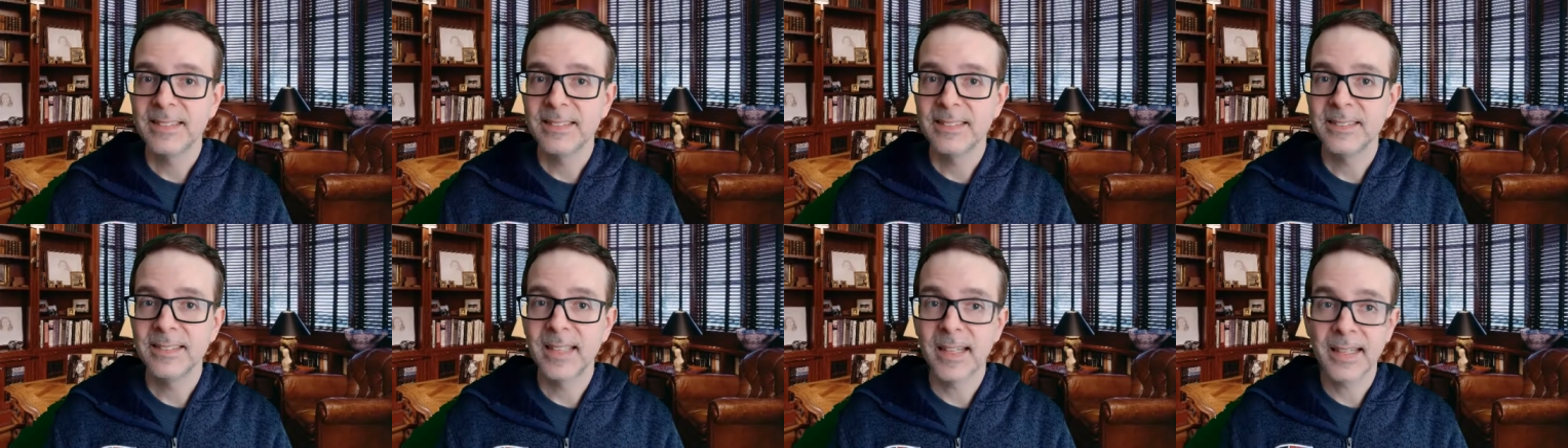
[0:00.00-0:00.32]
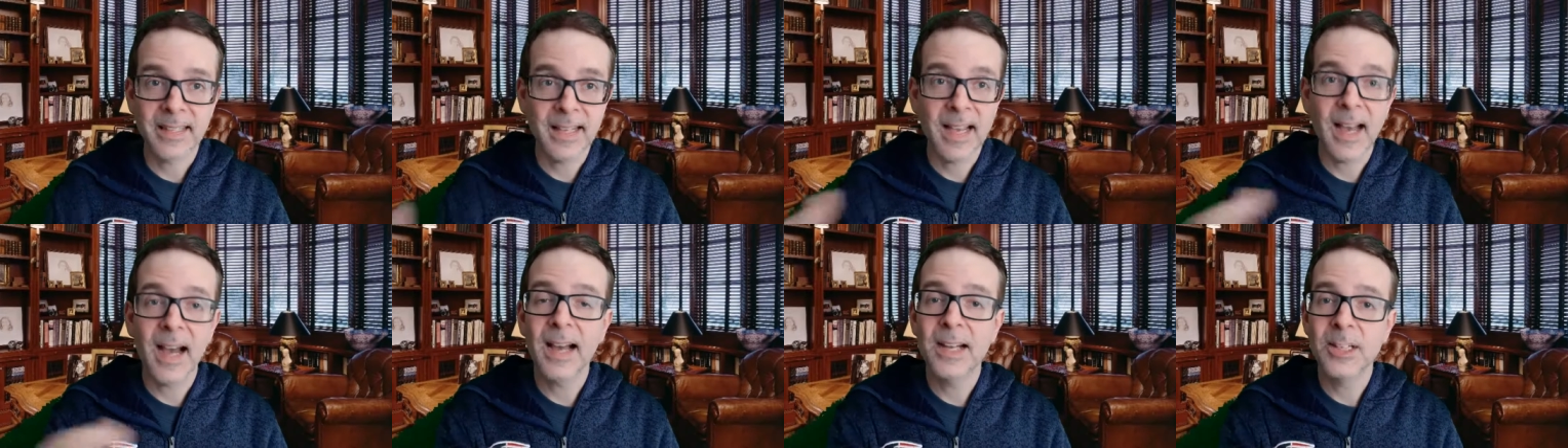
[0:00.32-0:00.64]

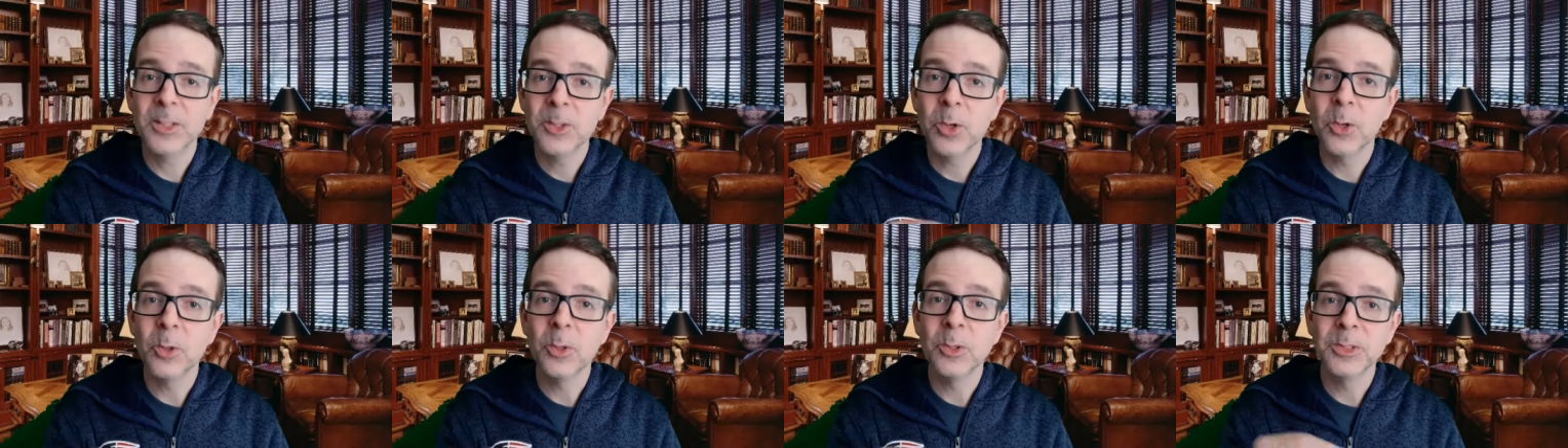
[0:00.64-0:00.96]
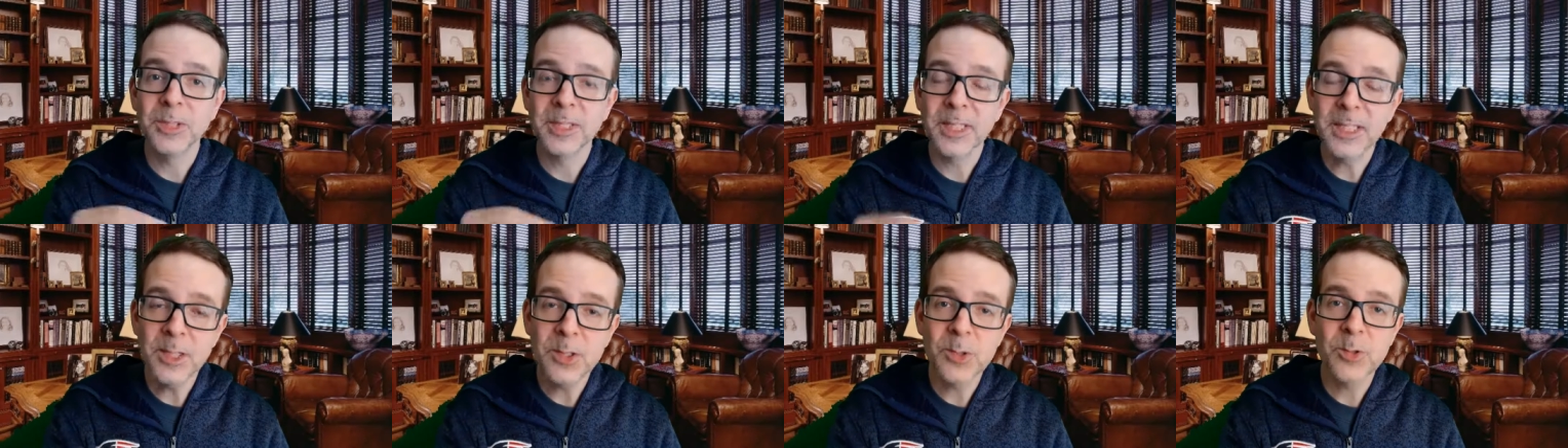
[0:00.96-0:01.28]
that God told
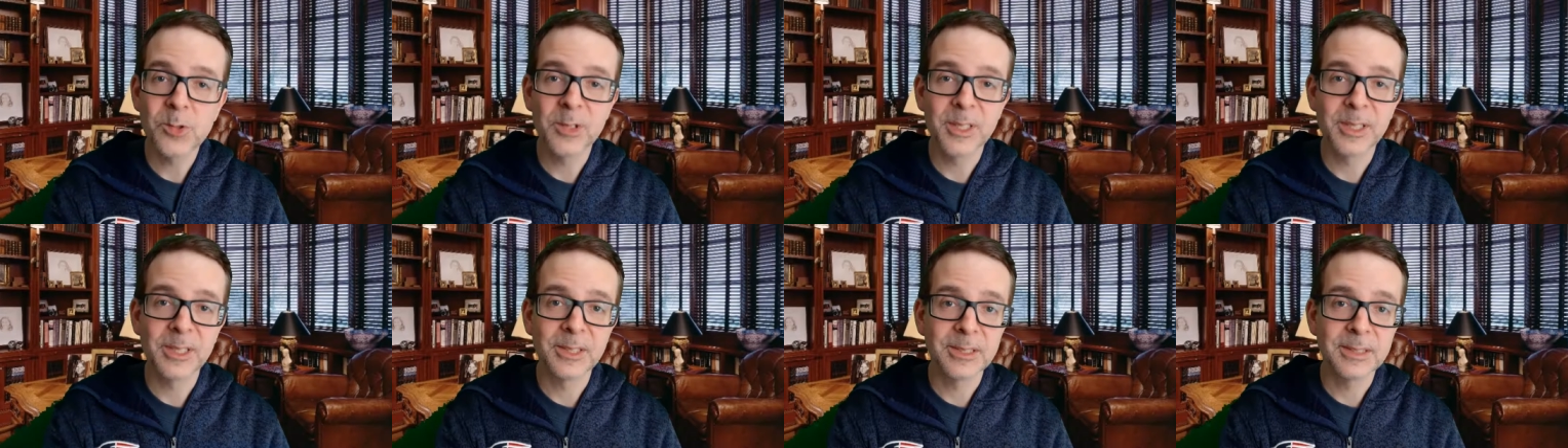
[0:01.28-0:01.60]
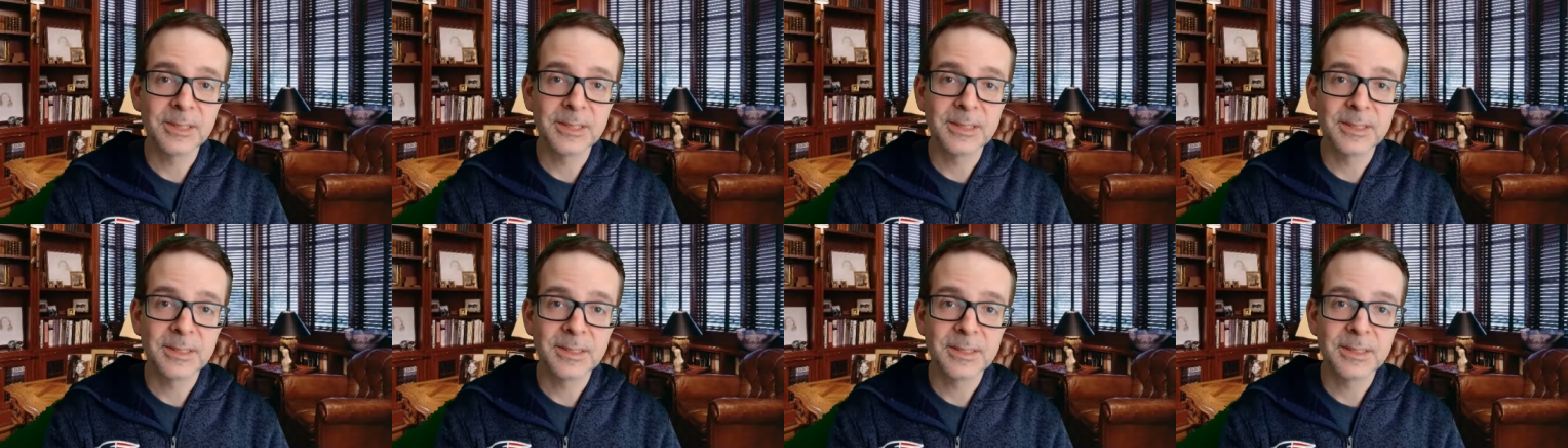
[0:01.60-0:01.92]

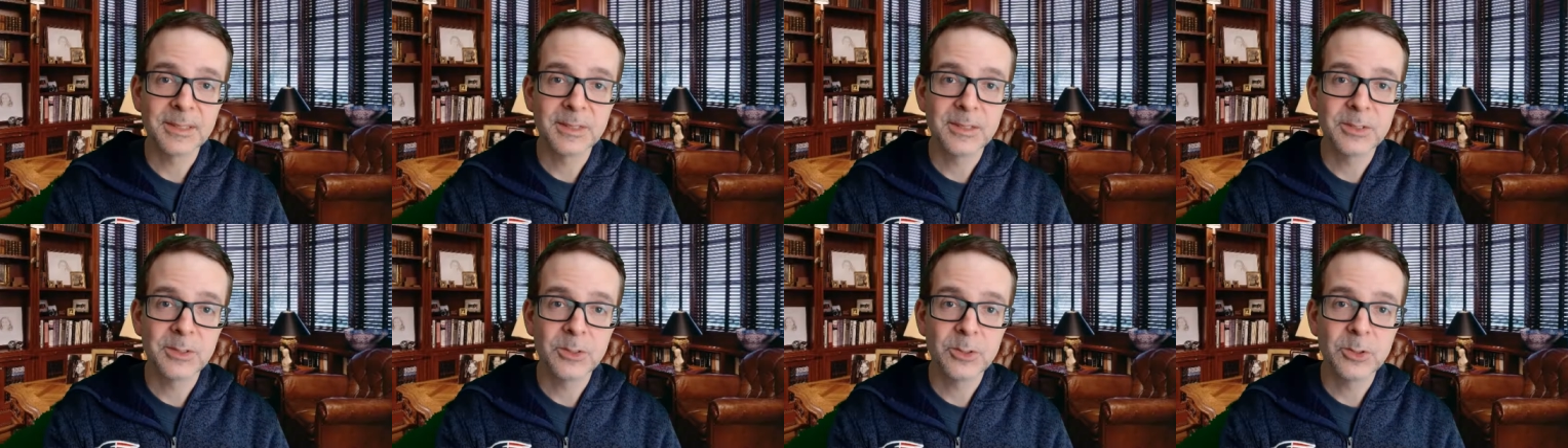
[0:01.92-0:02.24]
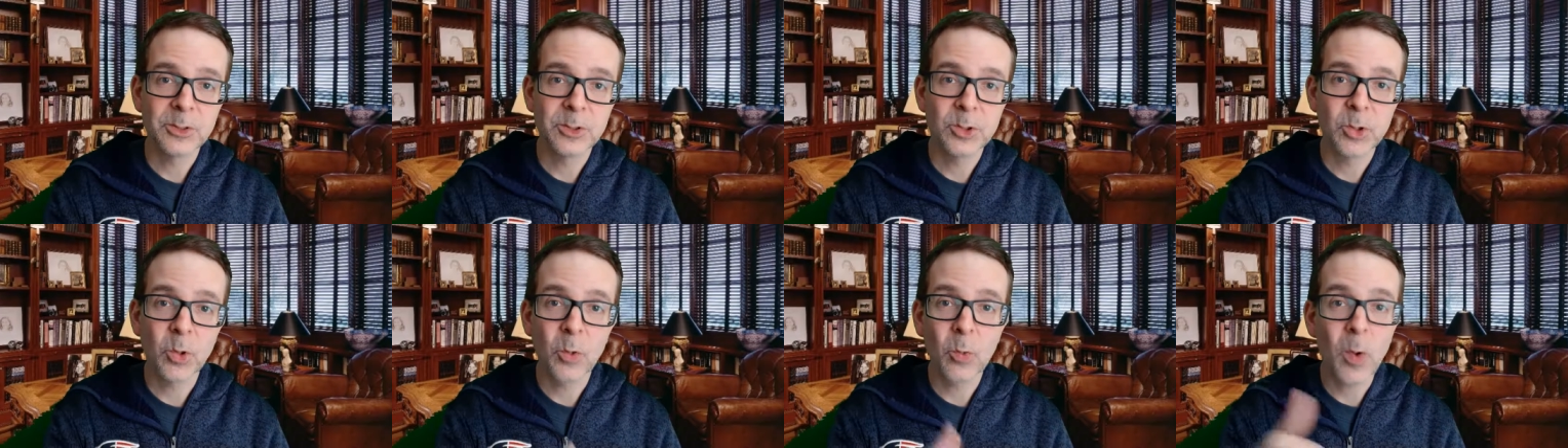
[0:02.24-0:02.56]
Israel to